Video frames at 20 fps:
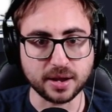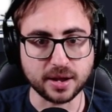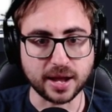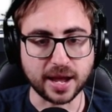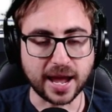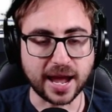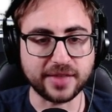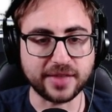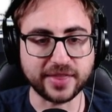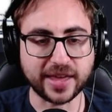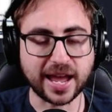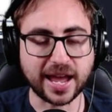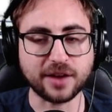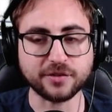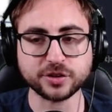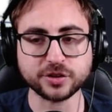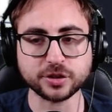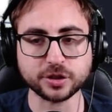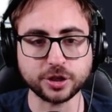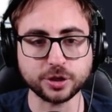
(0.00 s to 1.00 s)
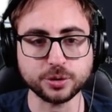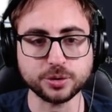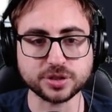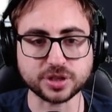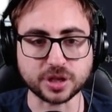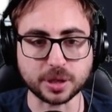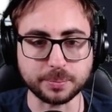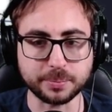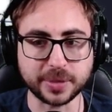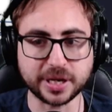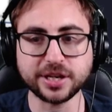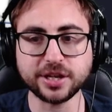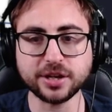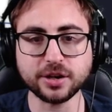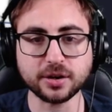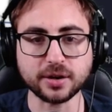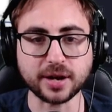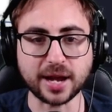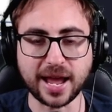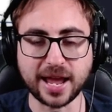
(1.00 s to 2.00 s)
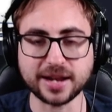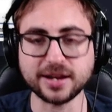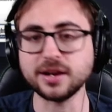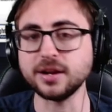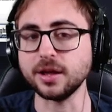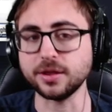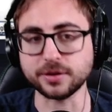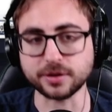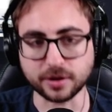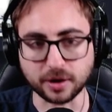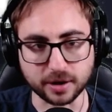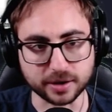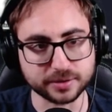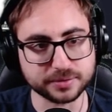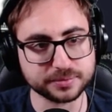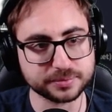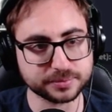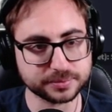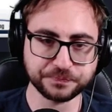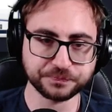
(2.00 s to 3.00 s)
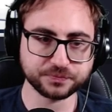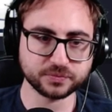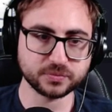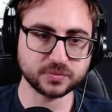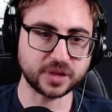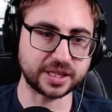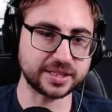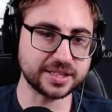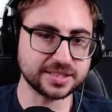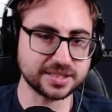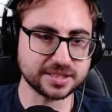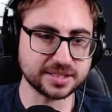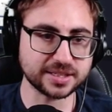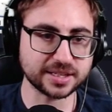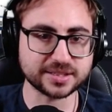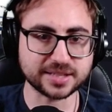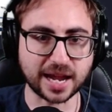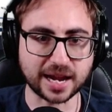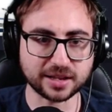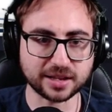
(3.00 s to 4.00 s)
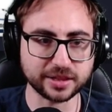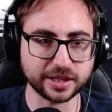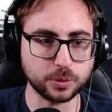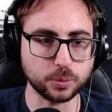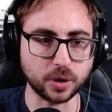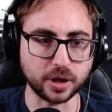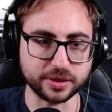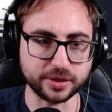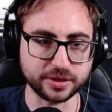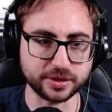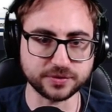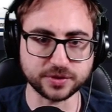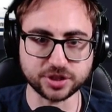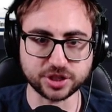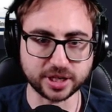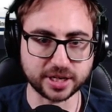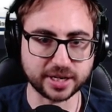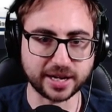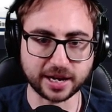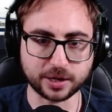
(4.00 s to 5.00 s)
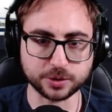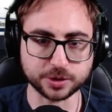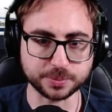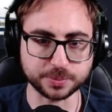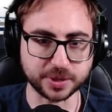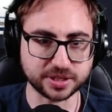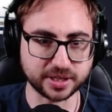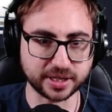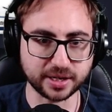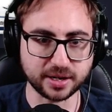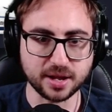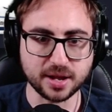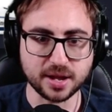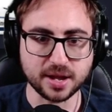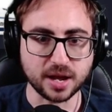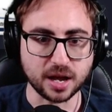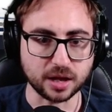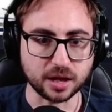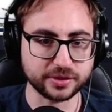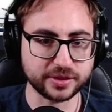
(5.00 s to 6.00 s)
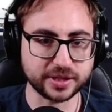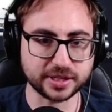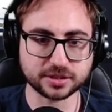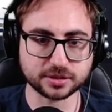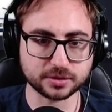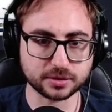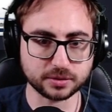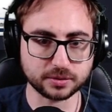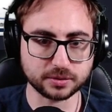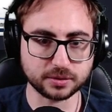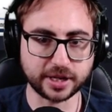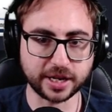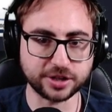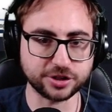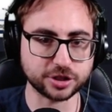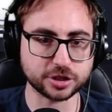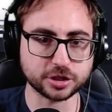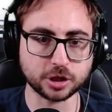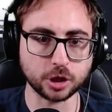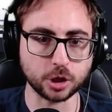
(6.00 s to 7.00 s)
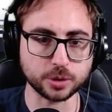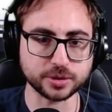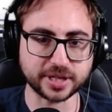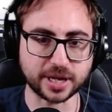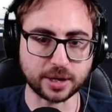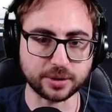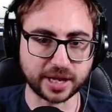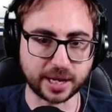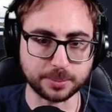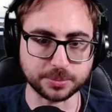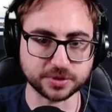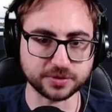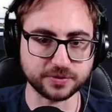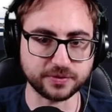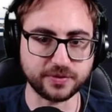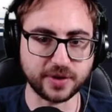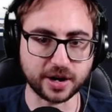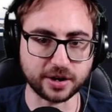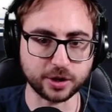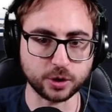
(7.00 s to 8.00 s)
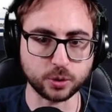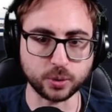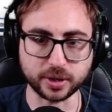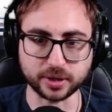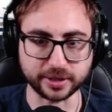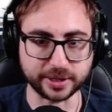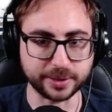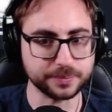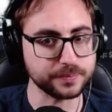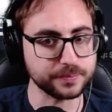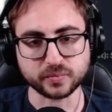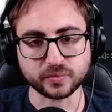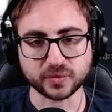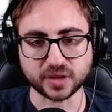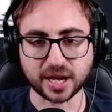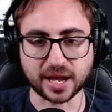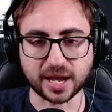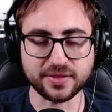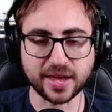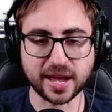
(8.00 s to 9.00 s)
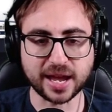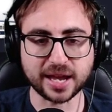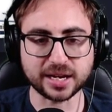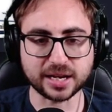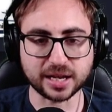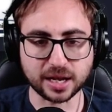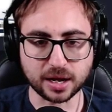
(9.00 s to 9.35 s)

and they have to use a Meteor and another card. Like, this is exactly what this Vegeta deck was missing. This can just close out games very quickly. And then